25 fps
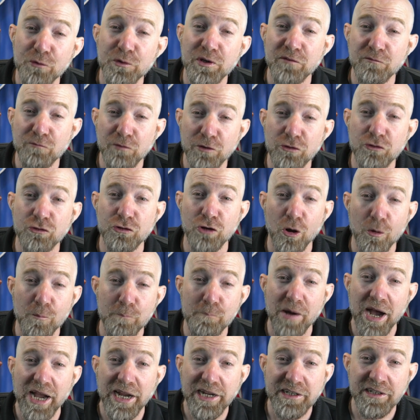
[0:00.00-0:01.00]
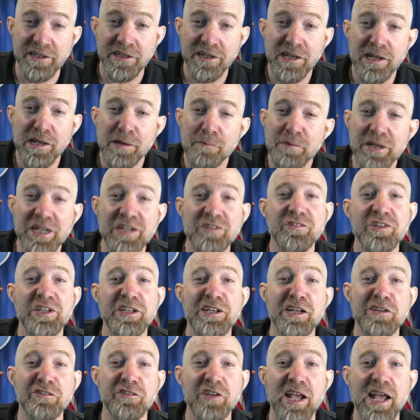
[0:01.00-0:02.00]
for Joe Biden because he
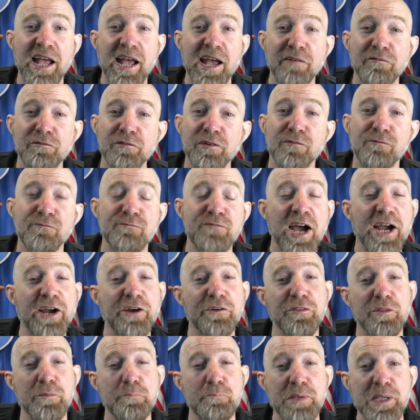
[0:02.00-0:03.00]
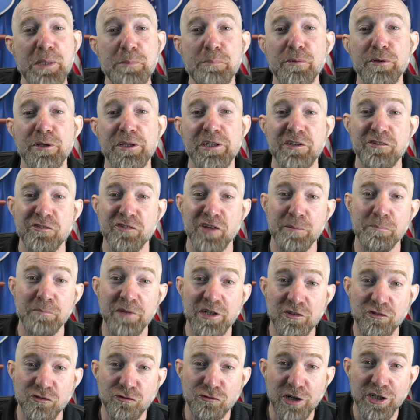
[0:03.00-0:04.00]
doesn't have to fire the people in his
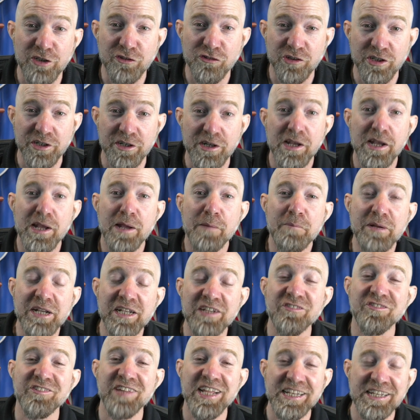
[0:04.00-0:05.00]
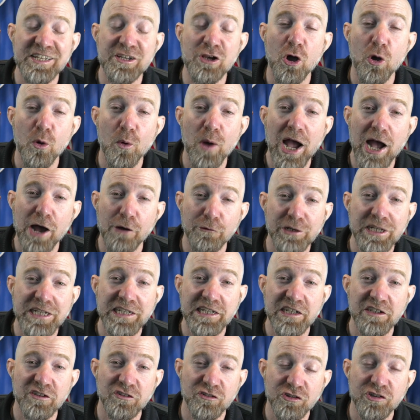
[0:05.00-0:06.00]
administration because they know how to
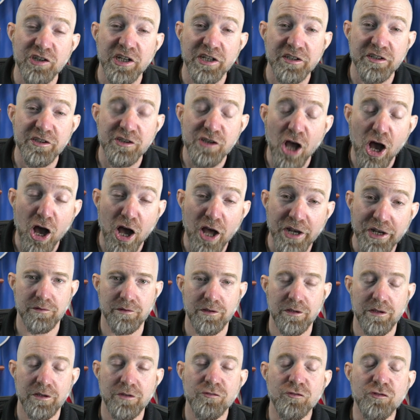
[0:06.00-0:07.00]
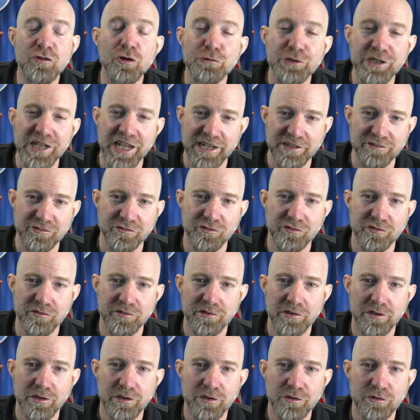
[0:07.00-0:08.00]
get shit done. So yes,
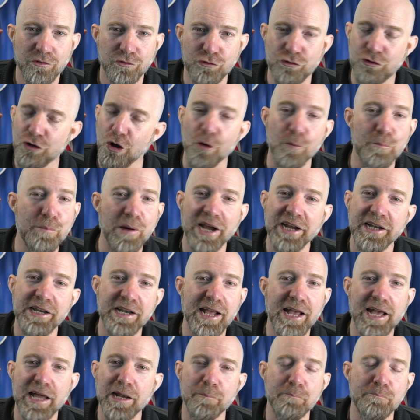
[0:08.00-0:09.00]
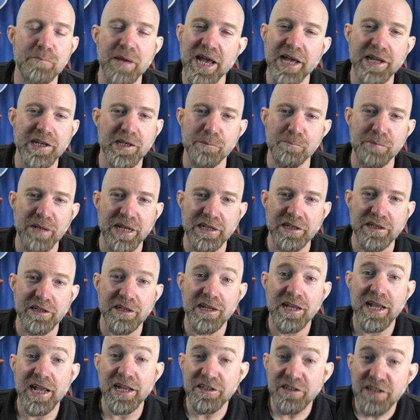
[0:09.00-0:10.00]
Joe Biden had a bad debate.
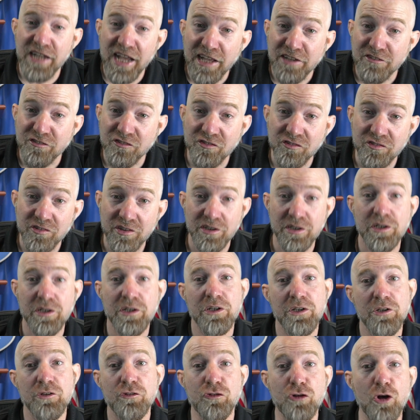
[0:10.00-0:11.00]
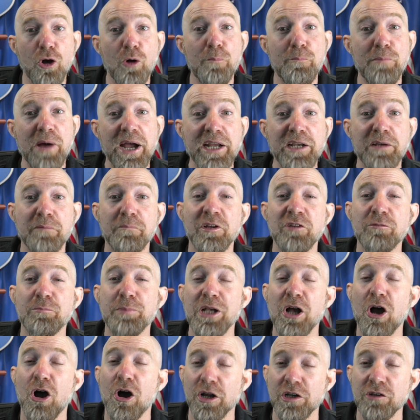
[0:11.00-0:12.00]
And yes, Joe Biden must be
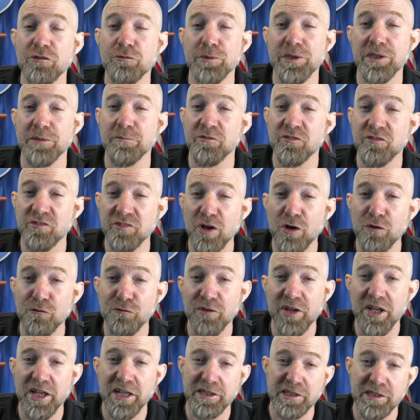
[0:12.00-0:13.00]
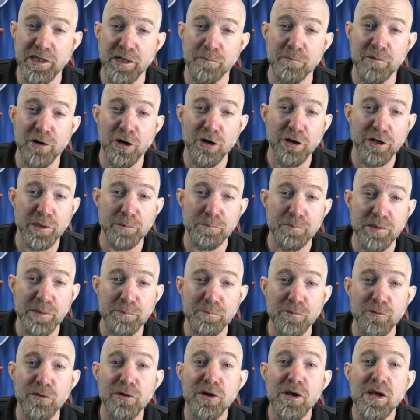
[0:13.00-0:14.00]
honest with himself and the American
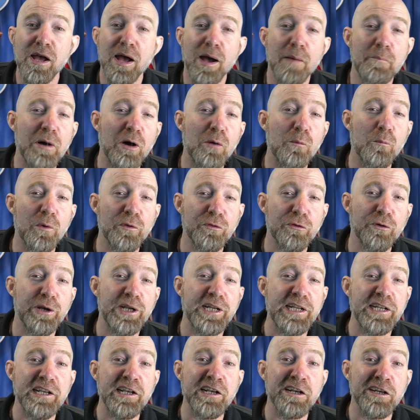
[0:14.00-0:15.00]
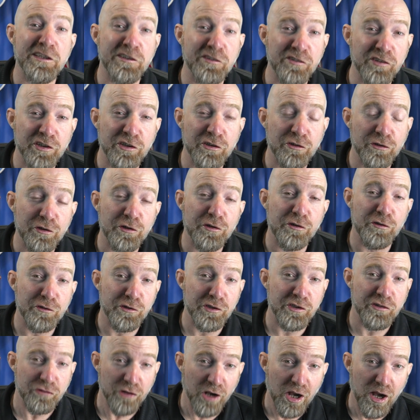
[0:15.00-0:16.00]
people about whether he can continue to do the
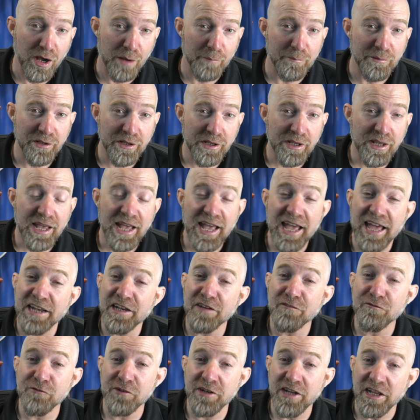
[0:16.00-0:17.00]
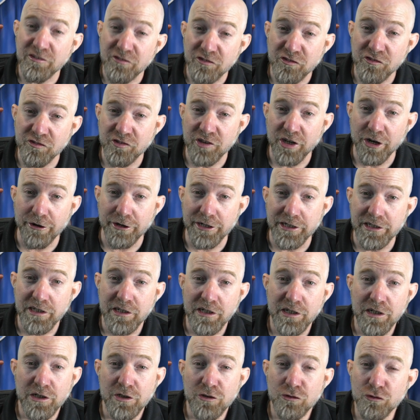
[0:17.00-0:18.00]
job. And if necessary,
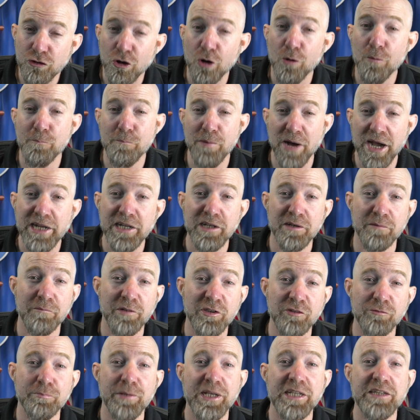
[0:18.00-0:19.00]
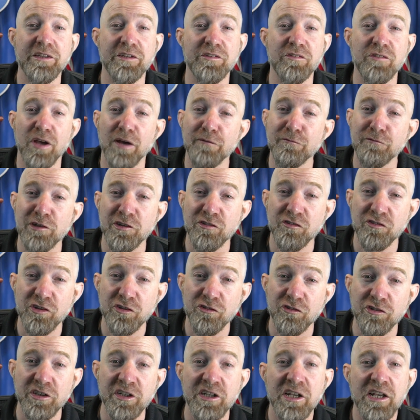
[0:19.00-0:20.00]
Joe Biden must make the tough
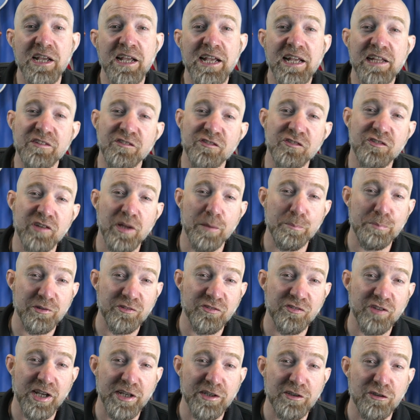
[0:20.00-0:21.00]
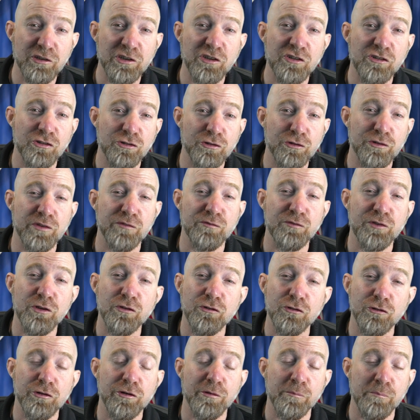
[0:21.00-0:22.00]
decision and step aside to ensure the
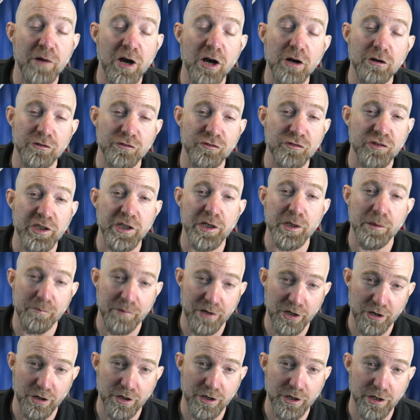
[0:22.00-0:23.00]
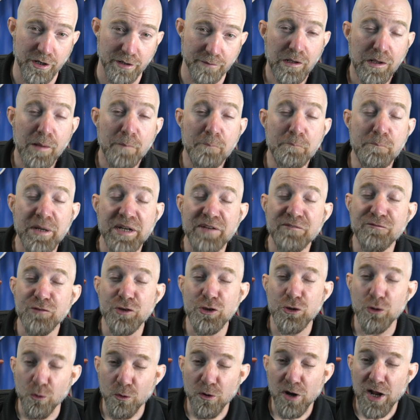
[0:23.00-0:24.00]
future democracy in America. But if
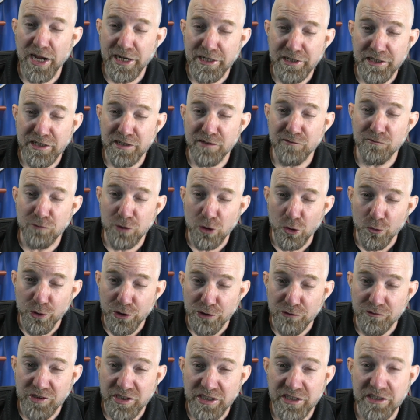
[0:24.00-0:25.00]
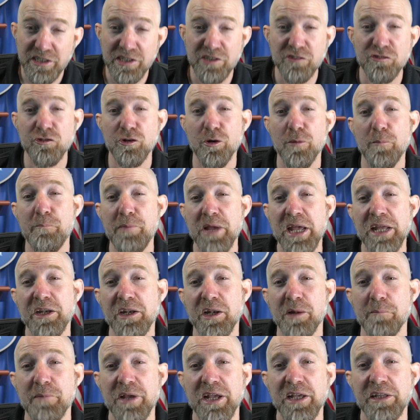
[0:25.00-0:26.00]
your idea of loyalty is to abandon a
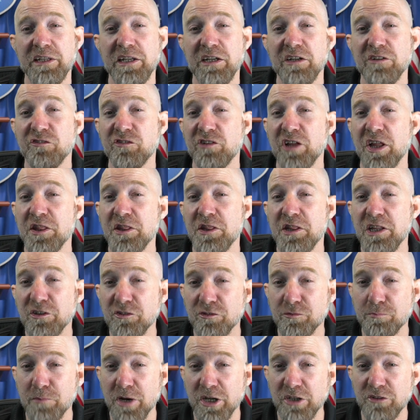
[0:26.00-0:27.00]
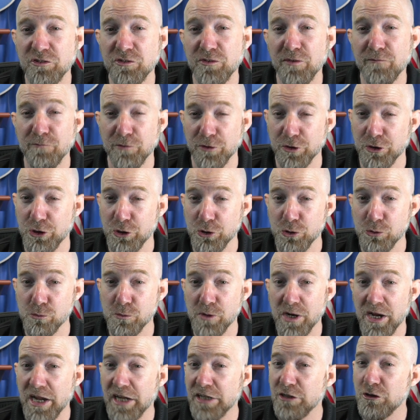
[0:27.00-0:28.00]
man that has done this much for you
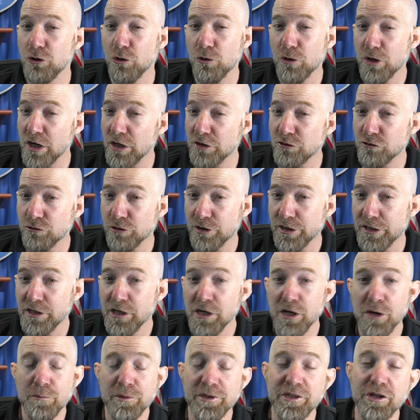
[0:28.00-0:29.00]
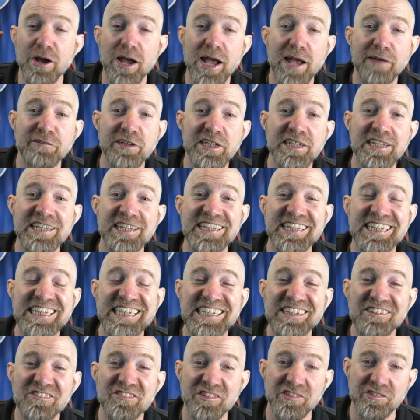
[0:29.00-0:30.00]
and your country without having the
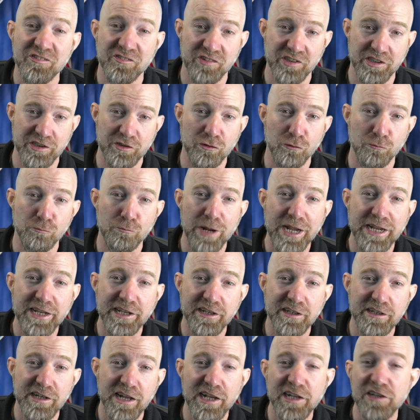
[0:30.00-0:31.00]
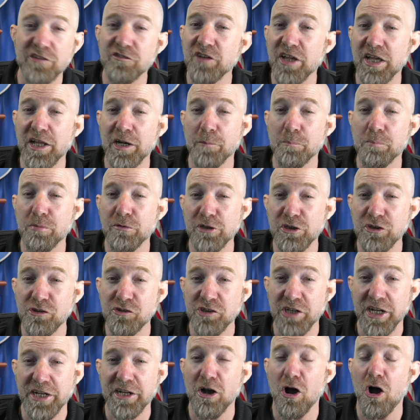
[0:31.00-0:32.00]
decency to recognize and
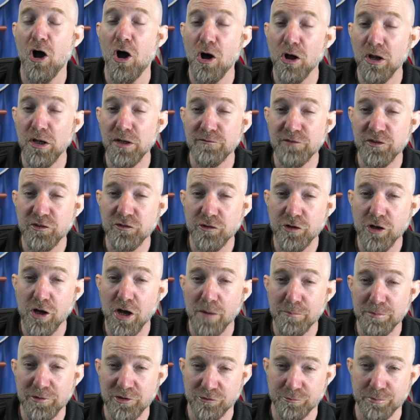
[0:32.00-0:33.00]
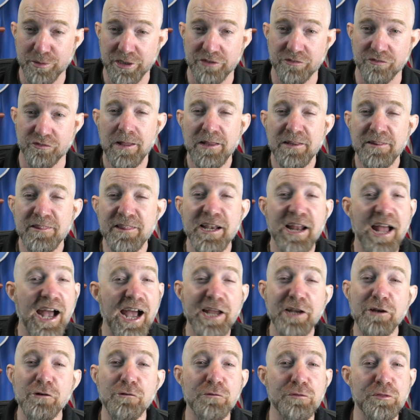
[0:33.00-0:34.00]
appreciate all of his accomplishments, then I
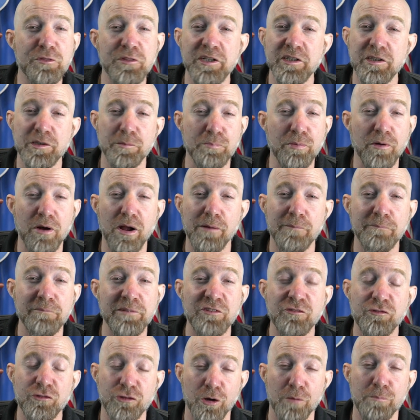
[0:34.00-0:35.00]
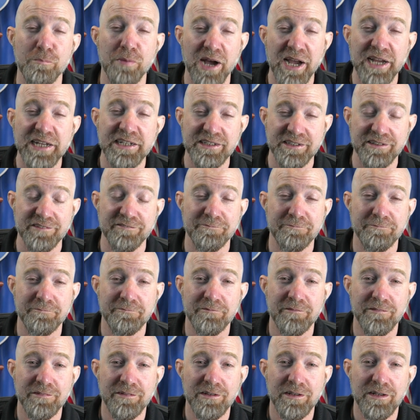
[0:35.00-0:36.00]
don't think the problem is Joe Biden.
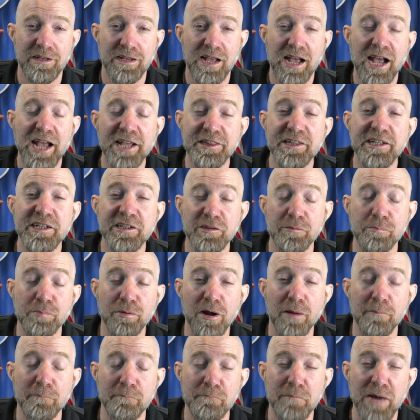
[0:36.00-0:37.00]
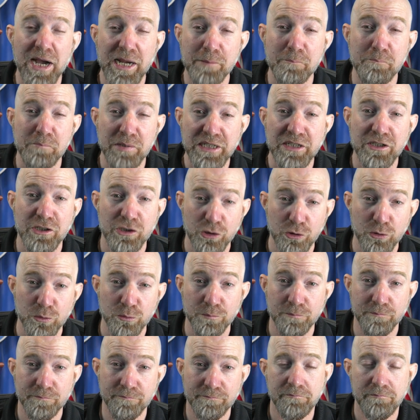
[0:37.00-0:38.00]
I think the problem might be you.
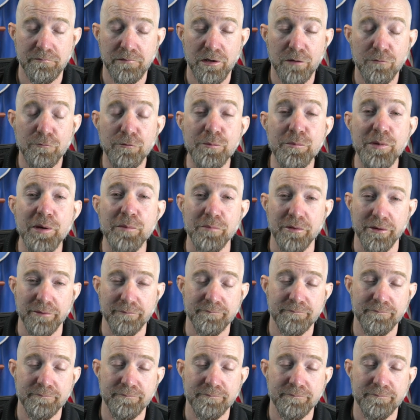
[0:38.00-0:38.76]
Remember,